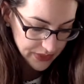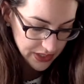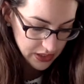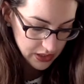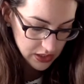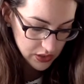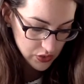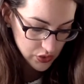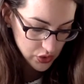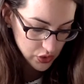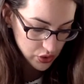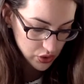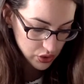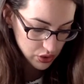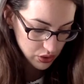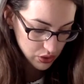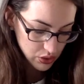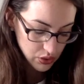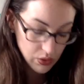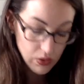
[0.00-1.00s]
let's
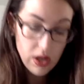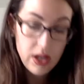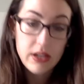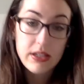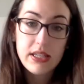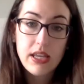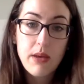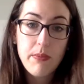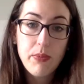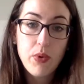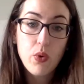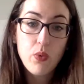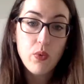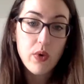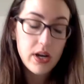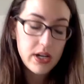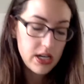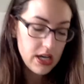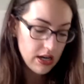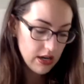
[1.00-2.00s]
do example
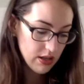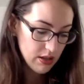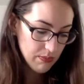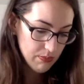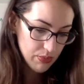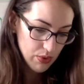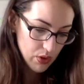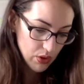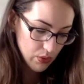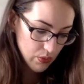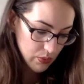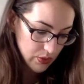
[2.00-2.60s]
1 out of the book.